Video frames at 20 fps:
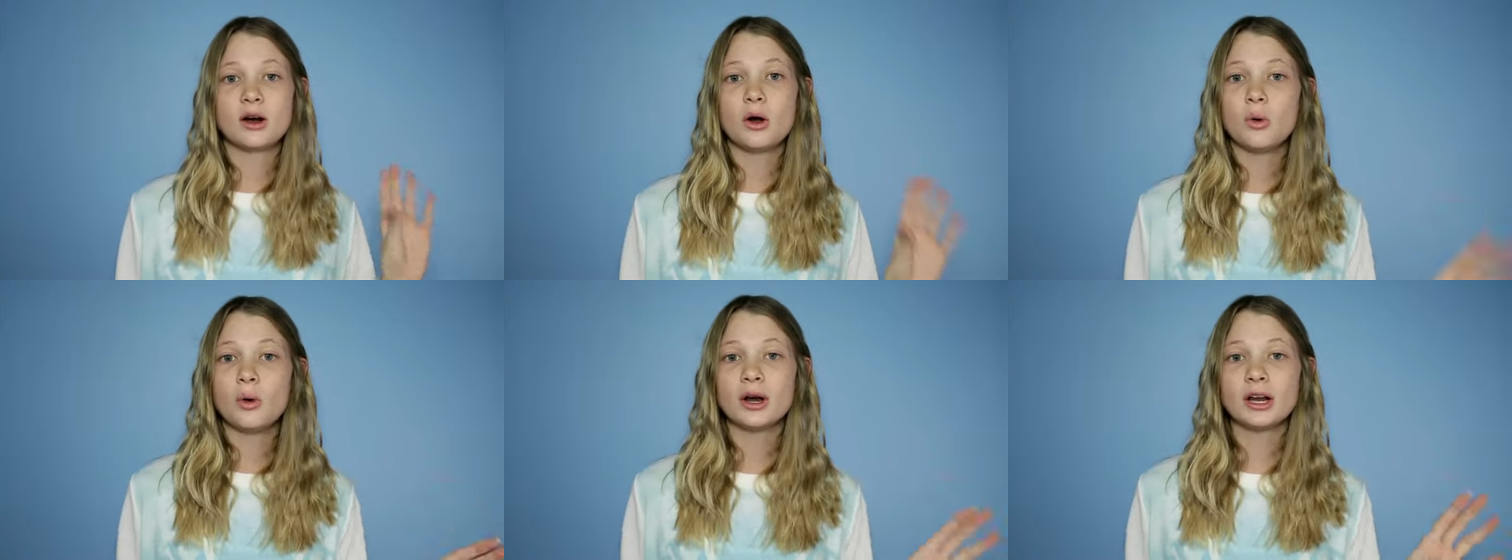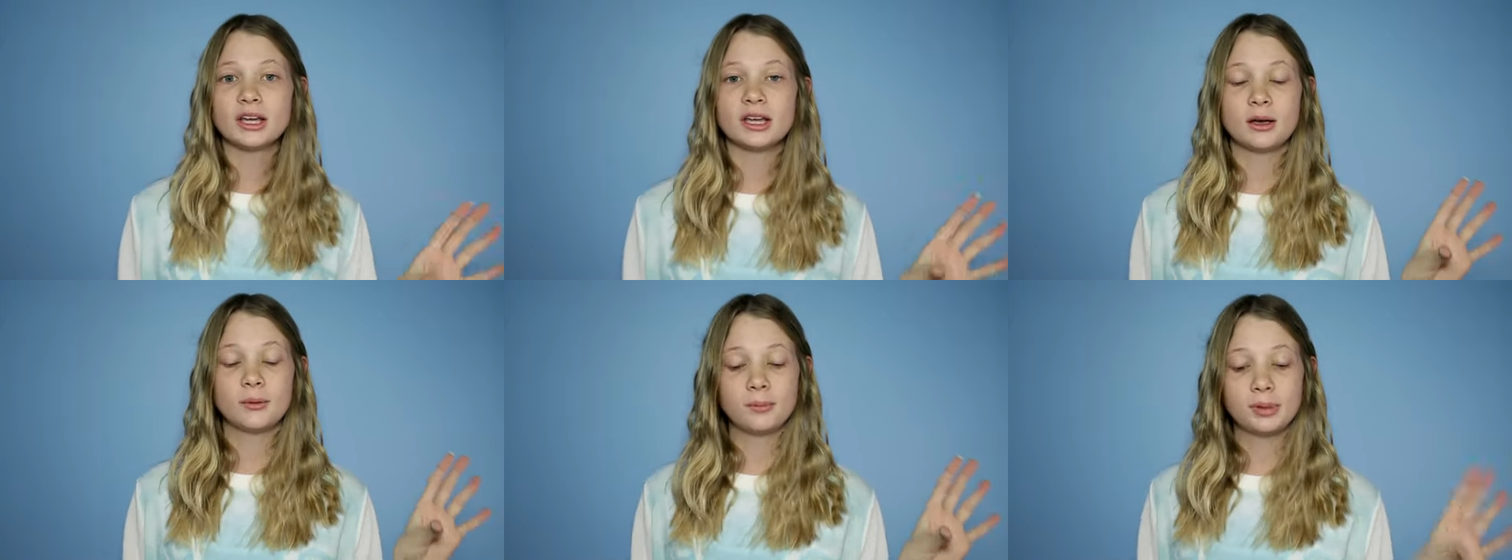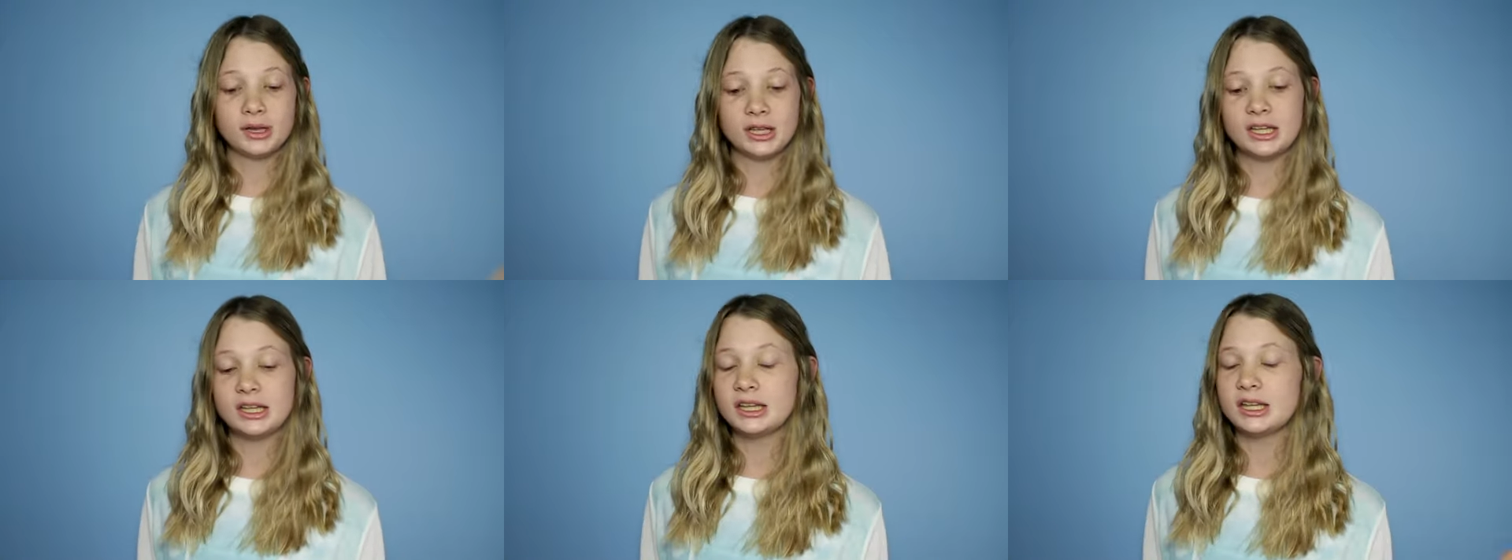don't wanna
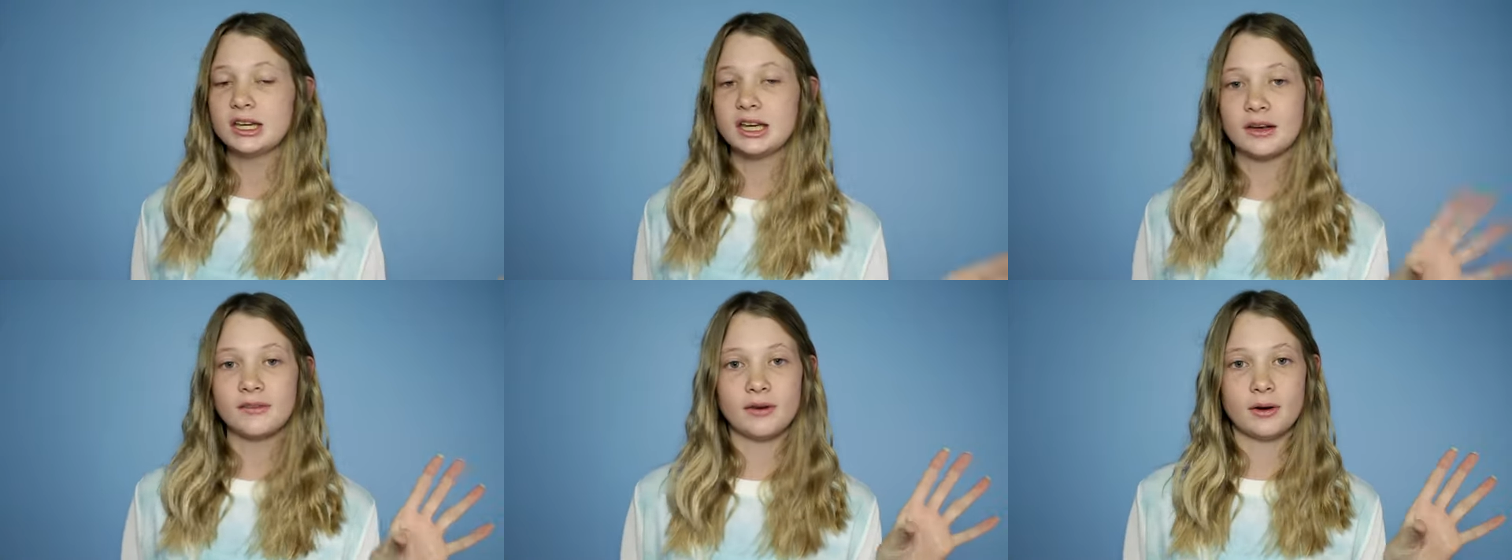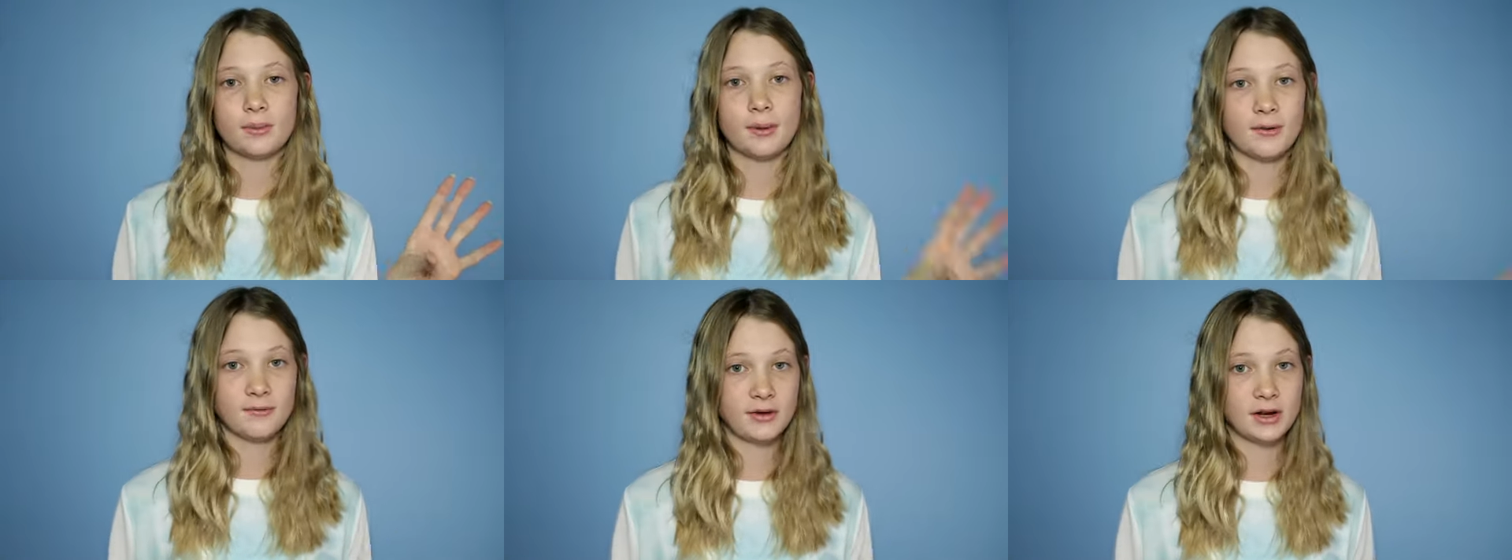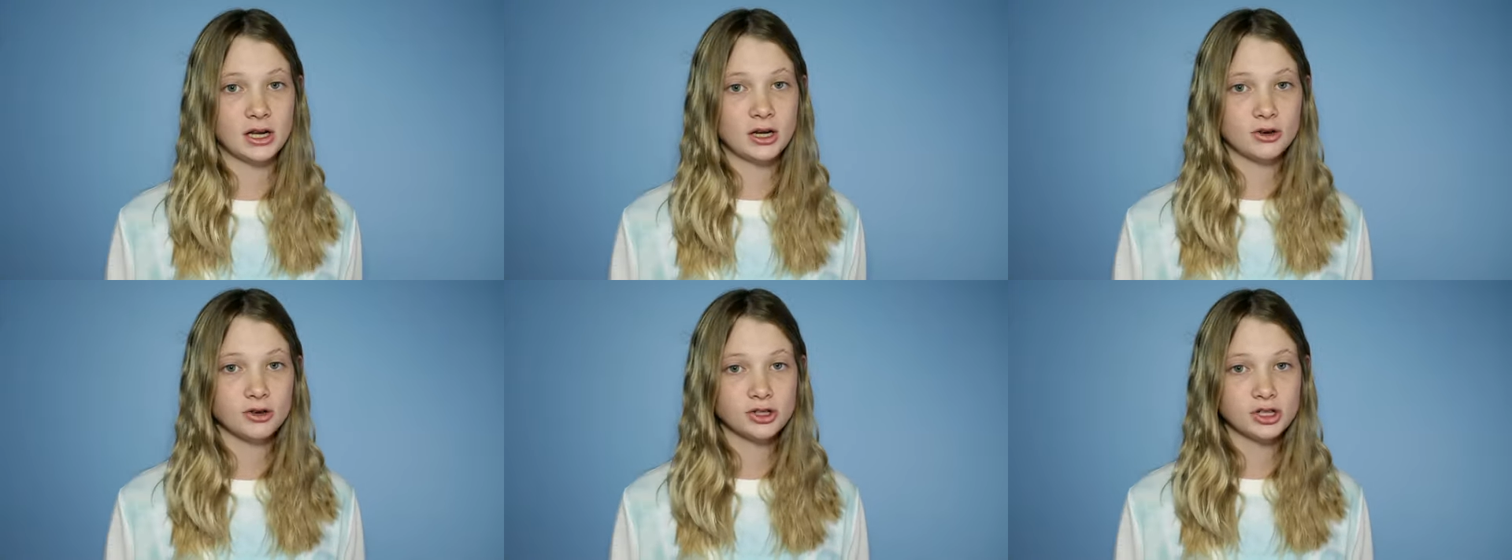completely give up on
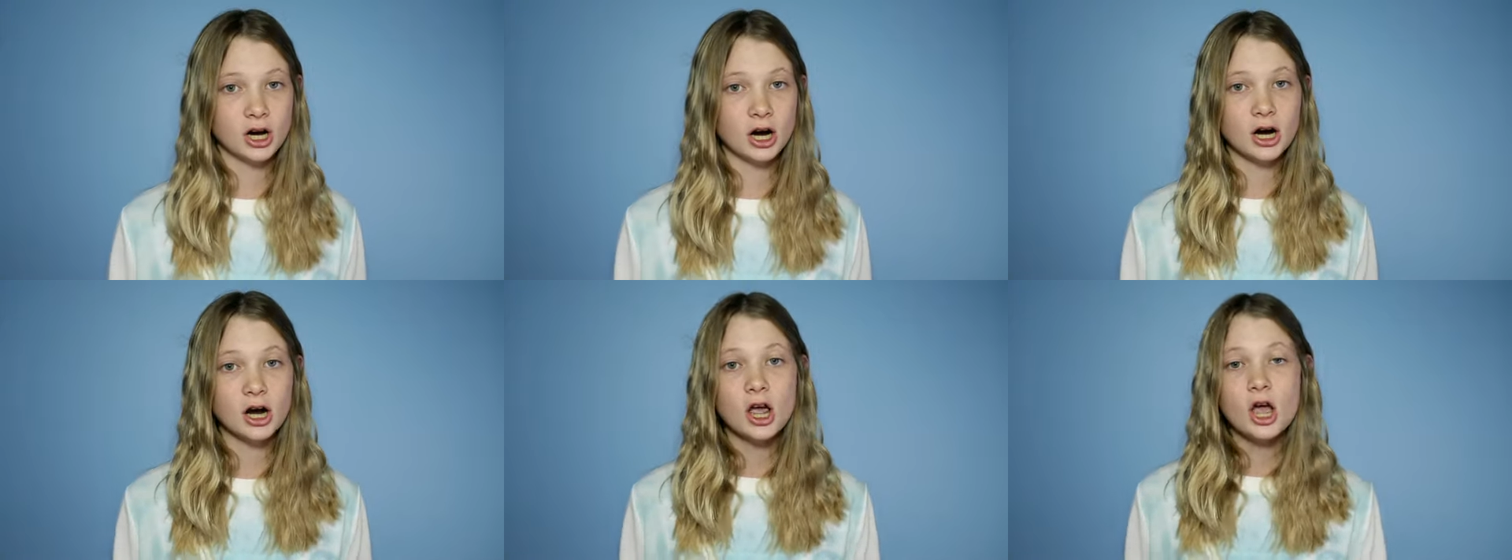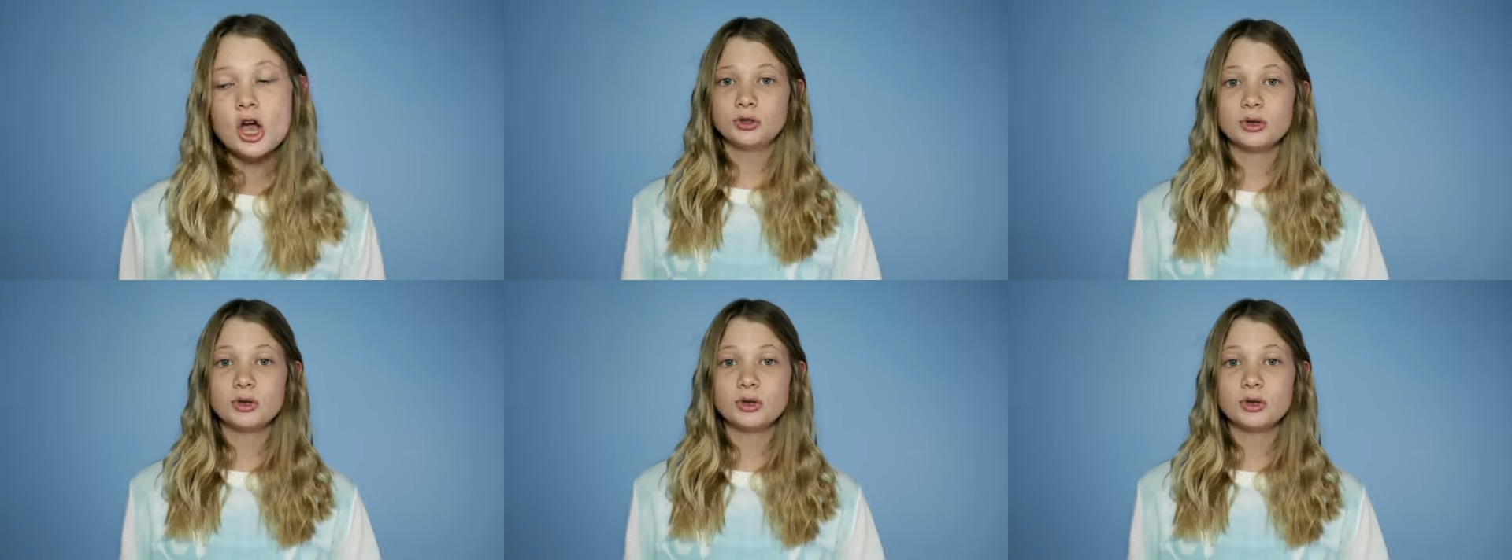Video Star,